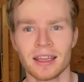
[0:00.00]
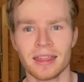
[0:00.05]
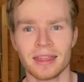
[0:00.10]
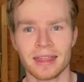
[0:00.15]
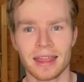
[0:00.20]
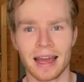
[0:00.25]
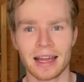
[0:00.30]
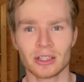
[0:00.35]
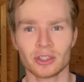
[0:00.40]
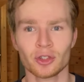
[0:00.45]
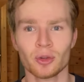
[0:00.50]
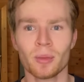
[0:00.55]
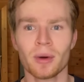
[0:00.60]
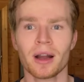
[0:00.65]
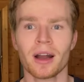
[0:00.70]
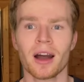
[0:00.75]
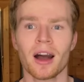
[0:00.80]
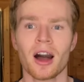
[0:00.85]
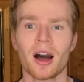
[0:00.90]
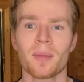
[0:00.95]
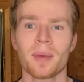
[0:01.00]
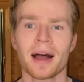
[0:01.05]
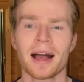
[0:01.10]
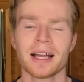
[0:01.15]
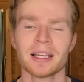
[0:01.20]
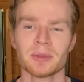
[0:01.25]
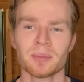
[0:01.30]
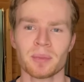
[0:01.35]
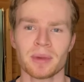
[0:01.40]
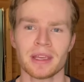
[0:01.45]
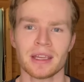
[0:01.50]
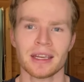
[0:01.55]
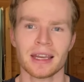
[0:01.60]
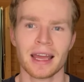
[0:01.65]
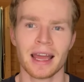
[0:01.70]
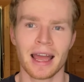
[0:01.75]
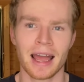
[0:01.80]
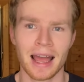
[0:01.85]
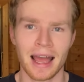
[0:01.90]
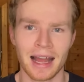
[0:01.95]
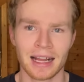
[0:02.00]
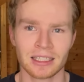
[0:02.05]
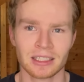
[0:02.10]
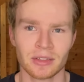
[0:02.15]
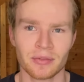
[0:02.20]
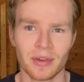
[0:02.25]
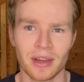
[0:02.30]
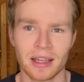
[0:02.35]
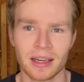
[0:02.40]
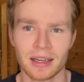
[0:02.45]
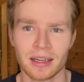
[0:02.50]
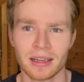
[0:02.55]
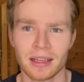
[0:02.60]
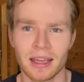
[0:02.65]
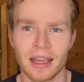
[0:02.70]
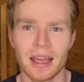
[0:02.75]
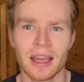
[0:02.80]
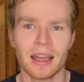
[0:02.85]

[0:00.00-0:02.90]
that your Merkabah has been activated.